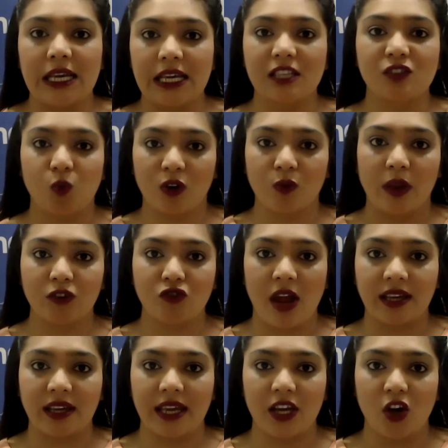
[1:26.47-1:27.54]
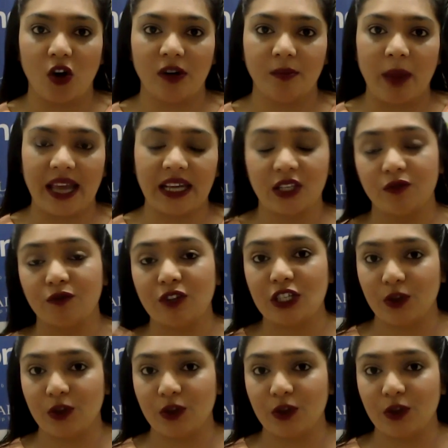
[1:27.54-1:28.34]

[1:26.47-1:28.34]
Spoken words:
is what we are tracking on Bank Nifty.